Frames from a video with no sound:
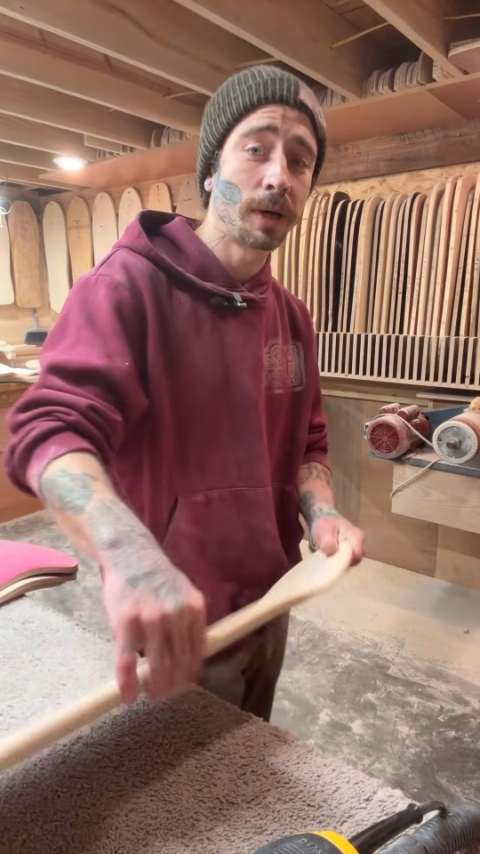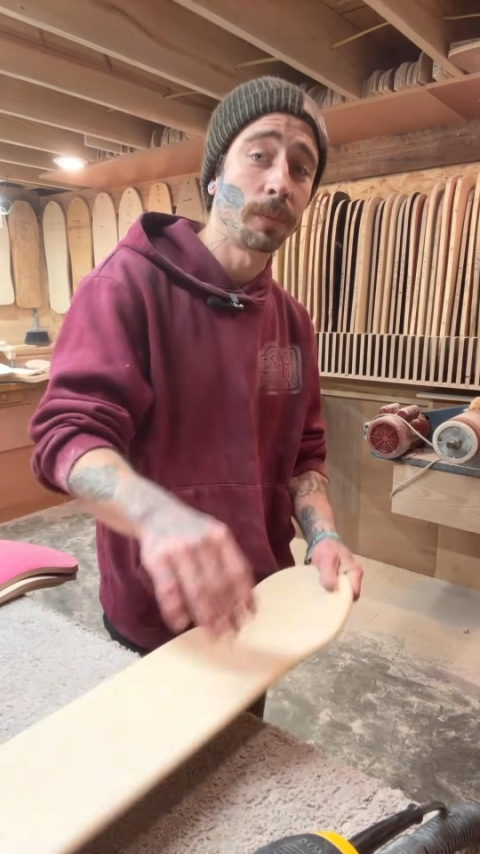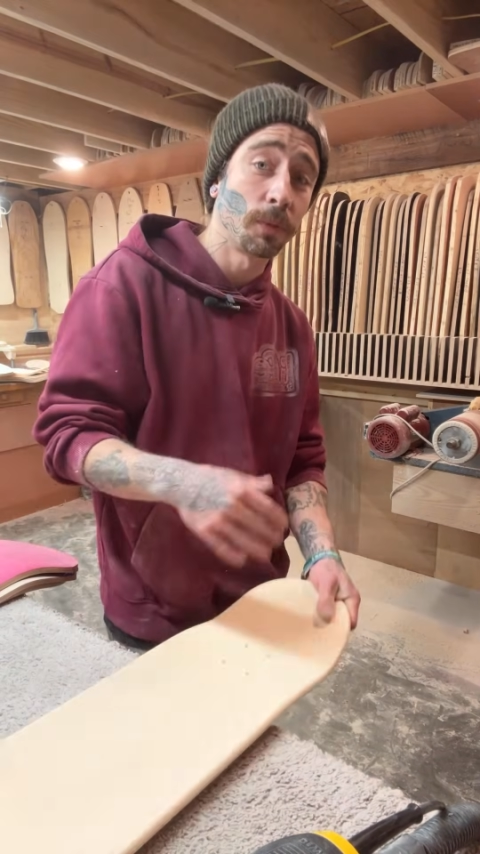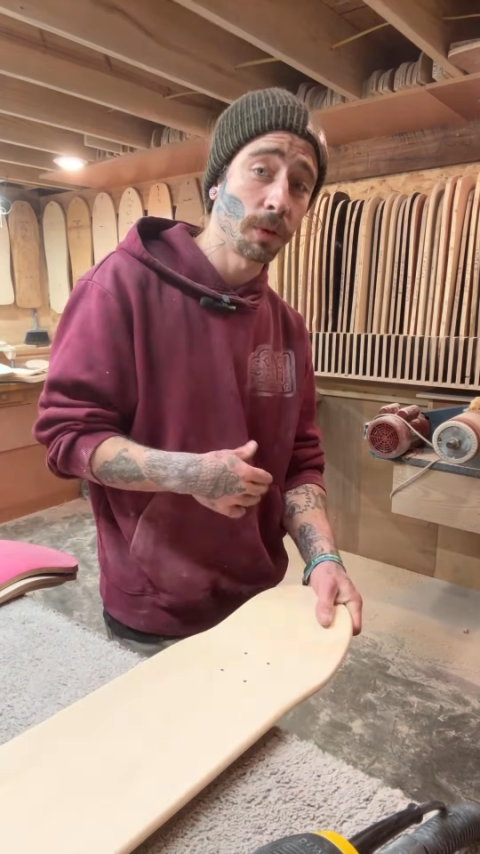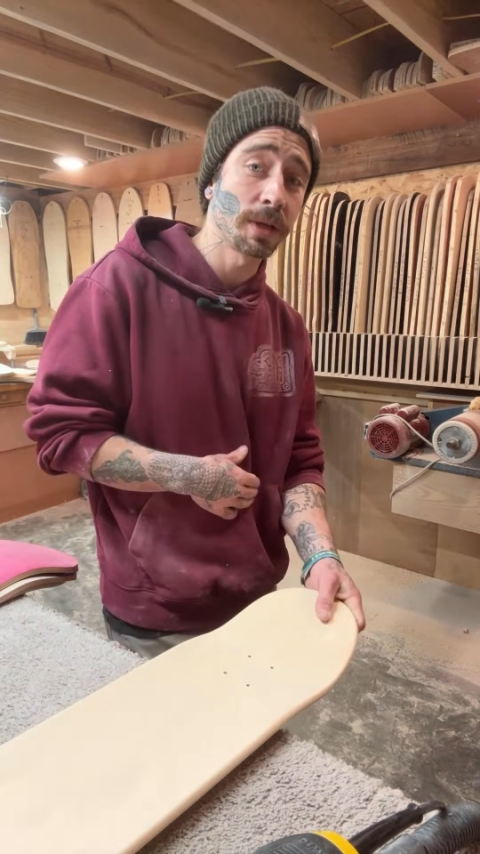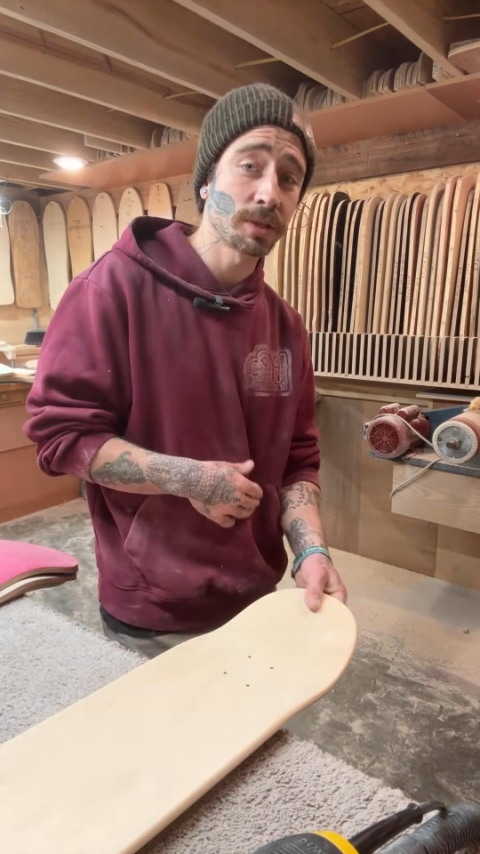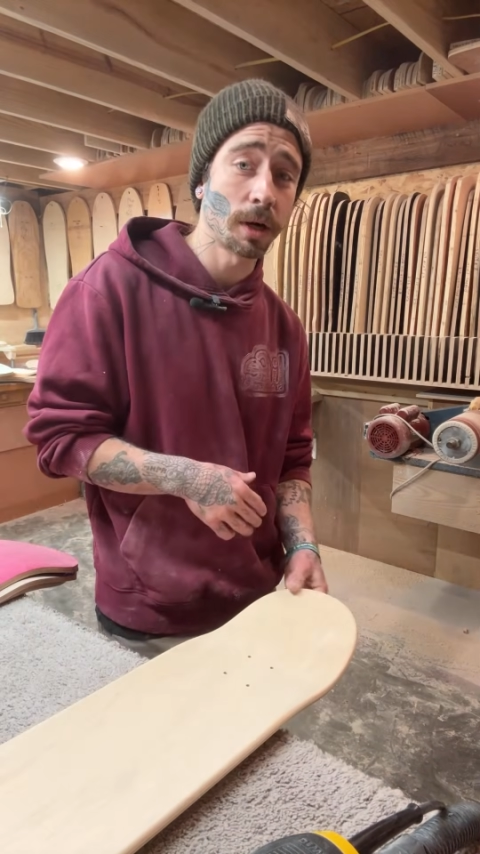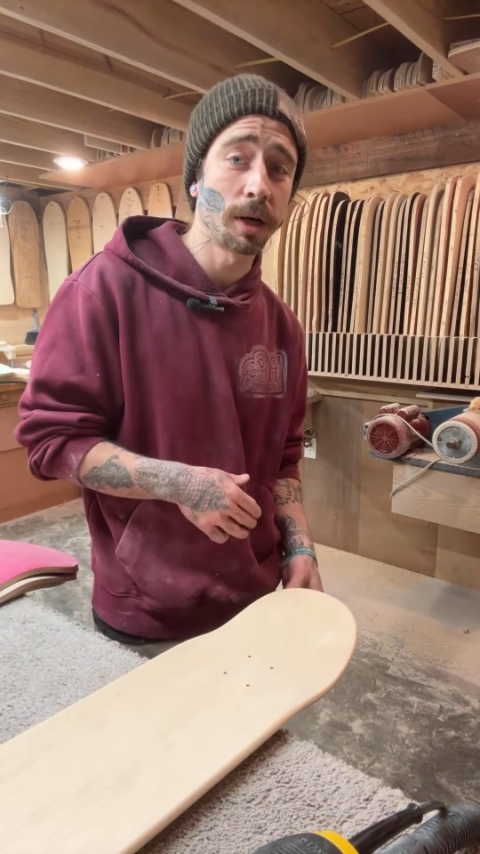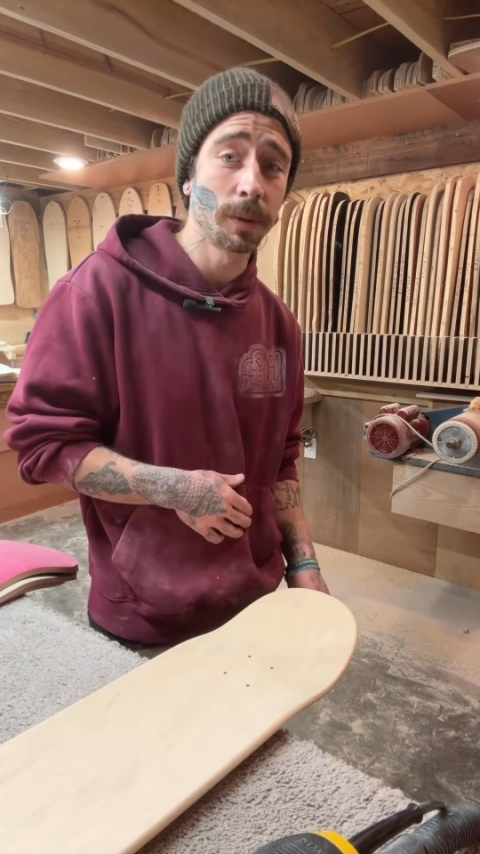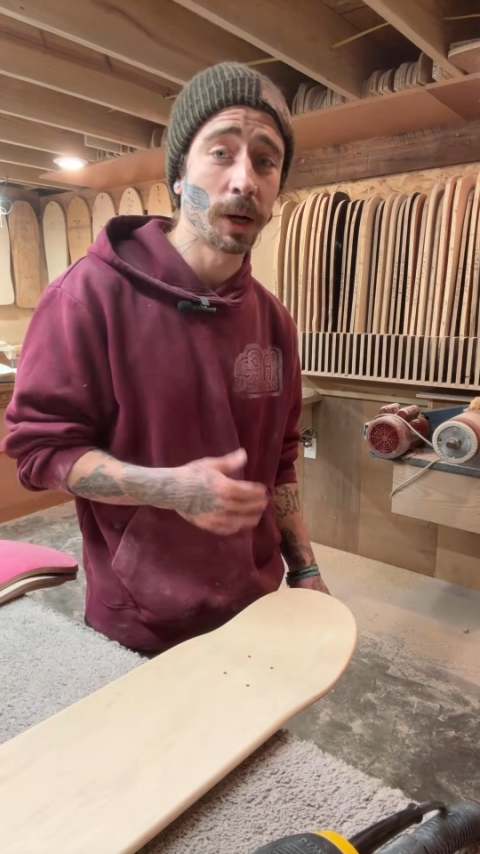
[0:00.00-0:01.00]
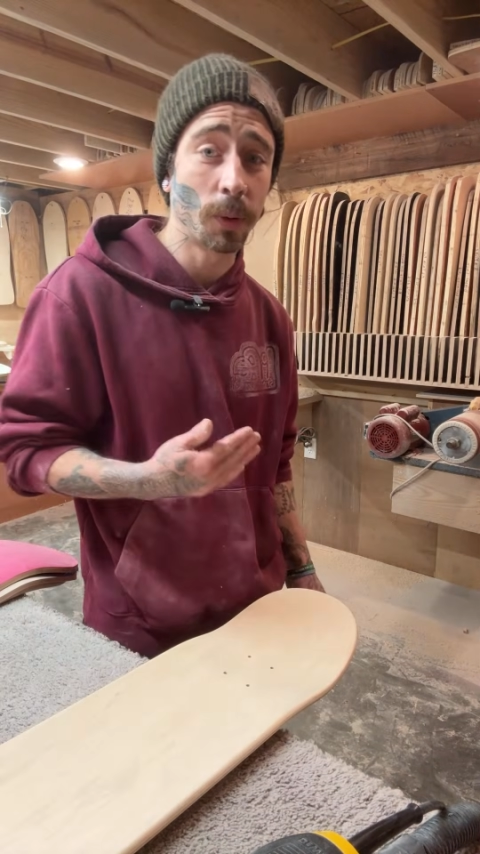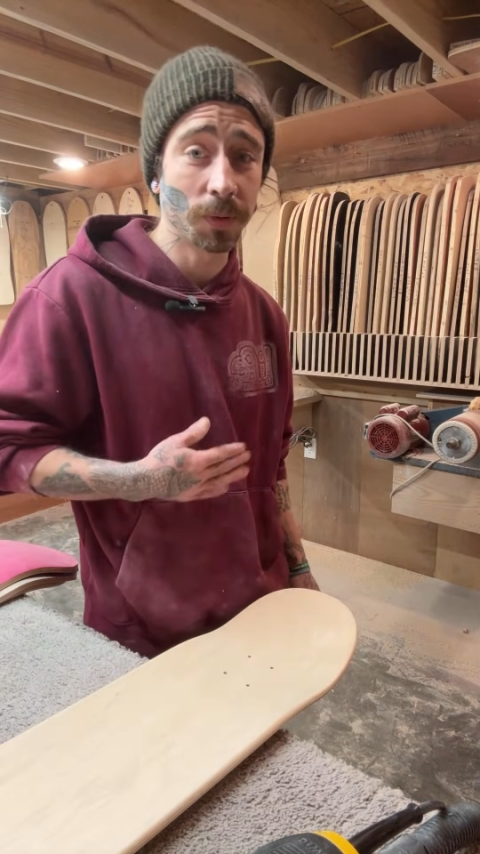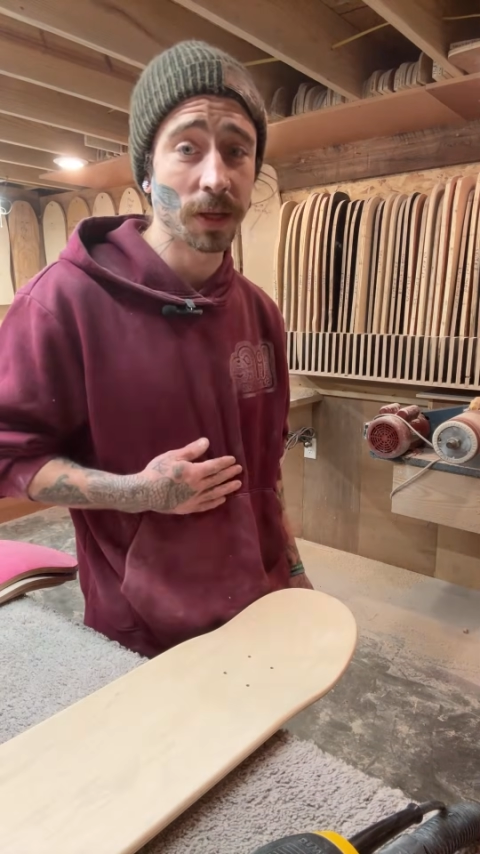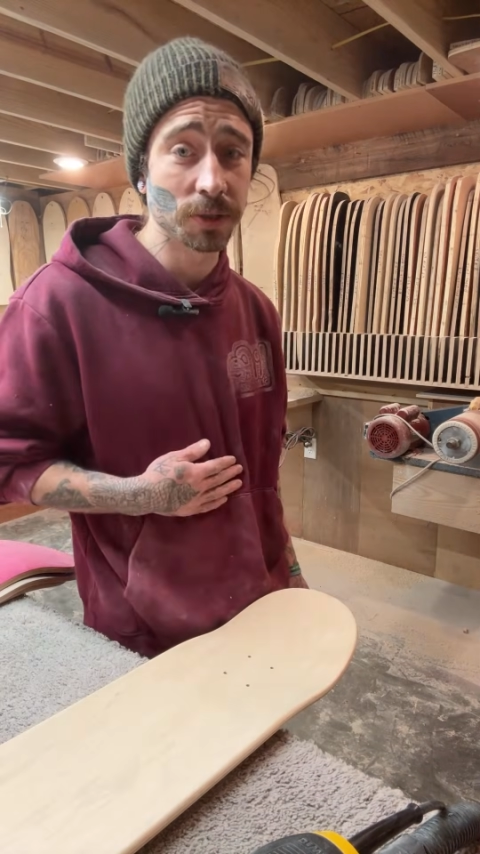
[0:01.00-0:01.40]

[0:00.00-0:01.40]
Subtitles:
I'm really sorry about what they